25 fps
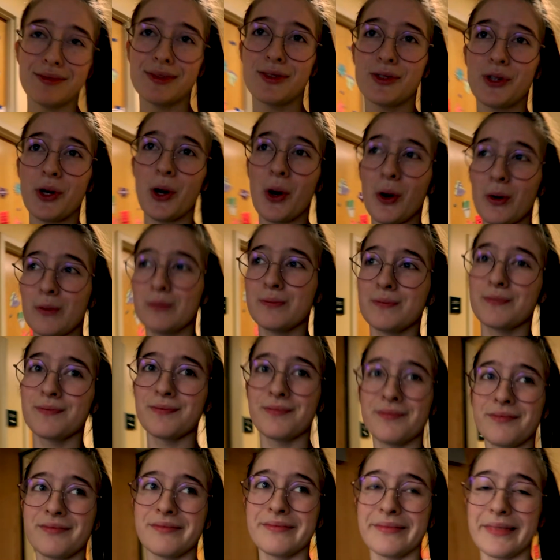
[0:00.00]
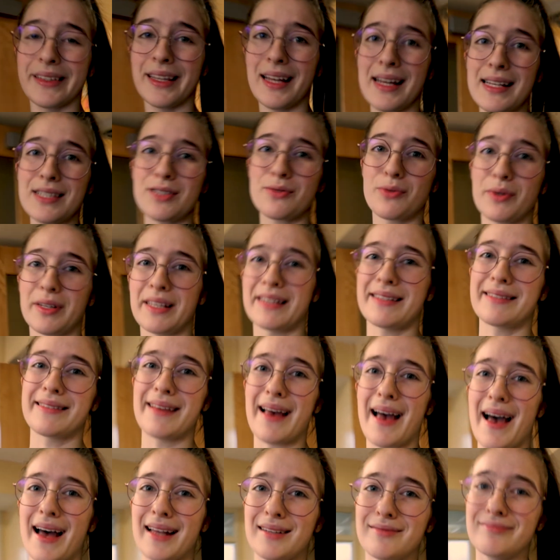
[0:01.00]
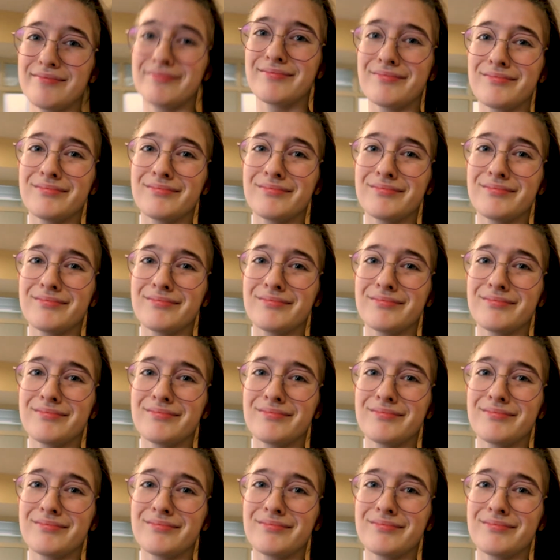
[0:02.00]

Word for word: so that's really sad.